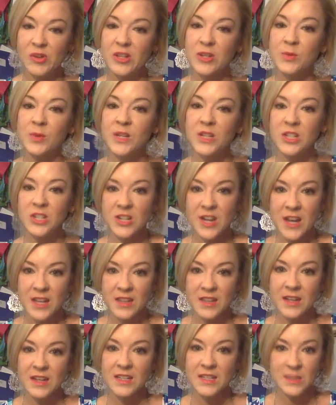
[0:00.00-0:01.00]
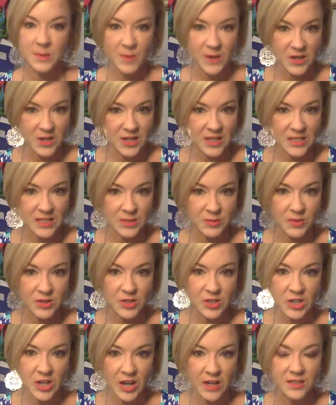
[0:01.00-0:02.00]
You want to create that experience with
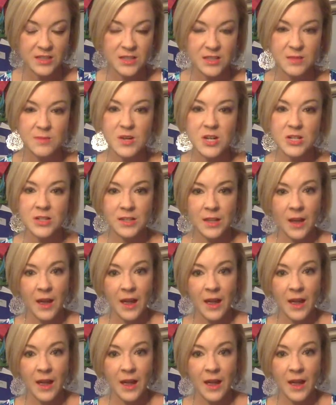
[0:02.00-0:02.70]
your customers.